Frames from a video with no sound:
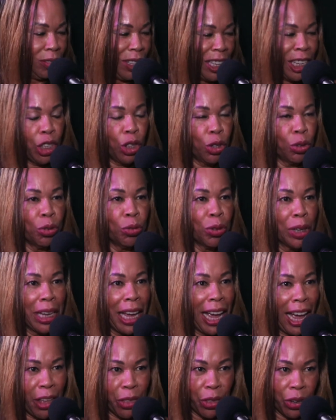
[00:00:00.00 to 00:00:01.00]
eat through a
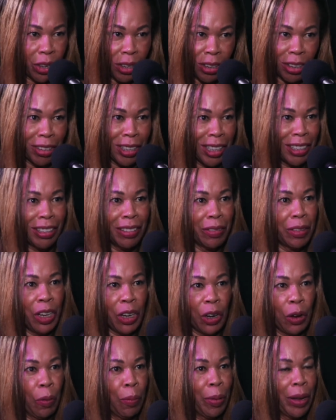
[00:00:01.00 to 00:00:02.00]
catheter and,
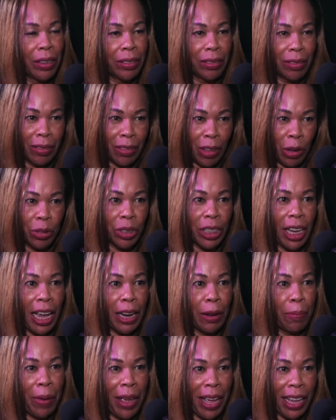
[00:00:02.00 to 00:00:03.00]
but those
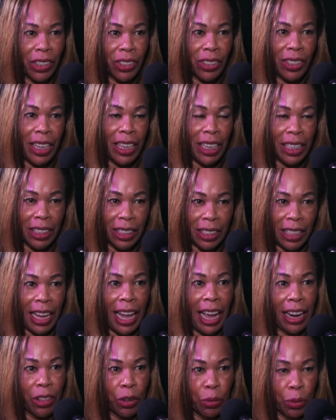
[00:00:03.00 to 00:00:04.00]
kind of pets, they need to stay
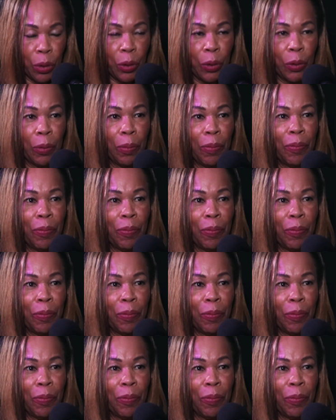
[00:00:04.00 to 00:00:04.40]
out of the room